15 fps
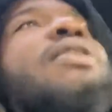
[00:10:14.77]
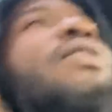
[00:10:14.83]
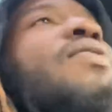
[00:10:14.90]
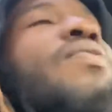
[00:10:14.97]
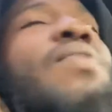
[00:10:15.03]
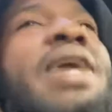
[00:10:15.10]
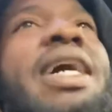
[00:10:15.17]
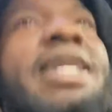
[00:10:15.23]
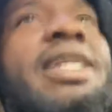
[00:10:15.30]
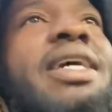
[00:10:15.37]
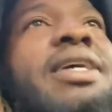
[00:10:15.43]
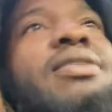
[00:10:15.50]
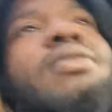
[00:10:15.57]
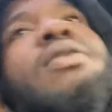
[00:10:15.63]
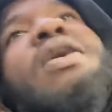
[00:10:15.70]
right
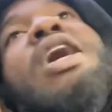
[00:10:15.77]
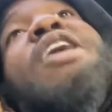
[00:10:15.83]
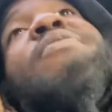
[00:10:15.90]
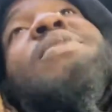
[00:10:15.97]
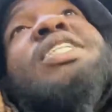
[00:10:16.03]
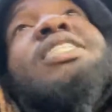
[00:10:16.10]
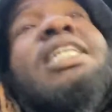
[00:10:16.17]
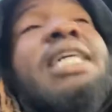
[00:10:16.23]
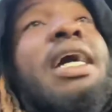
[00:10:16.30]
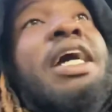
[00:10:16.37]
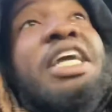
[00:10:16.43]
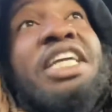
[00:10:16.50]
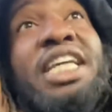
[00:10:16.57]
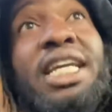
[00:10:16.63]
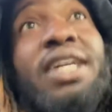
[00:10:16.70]
there. So how much a
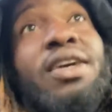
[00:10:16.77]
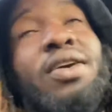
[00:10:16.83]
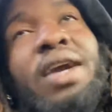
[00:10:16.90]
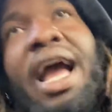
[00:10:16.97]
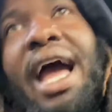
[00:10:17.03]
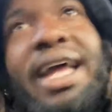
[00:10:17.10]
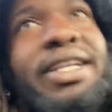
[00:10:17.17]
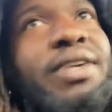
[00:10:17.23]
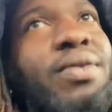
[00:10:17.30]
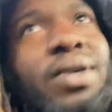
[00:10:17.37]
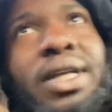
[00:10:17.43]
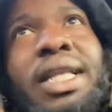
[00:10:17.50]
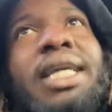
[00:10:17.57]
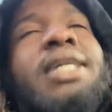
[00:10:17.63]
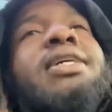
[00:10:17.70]
year,
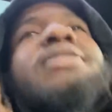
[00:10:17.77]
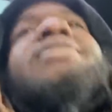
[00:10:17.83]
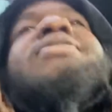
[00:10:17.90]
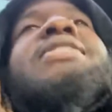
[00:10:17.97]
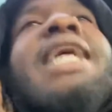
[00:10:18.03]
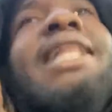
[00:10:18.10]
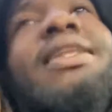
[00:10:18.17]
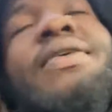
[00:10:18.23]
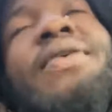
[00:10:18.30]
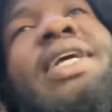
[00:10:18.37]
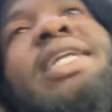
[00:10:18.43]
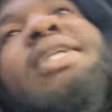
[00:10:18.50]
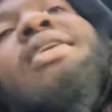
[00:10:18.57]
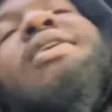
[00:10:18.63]
annually, salaried?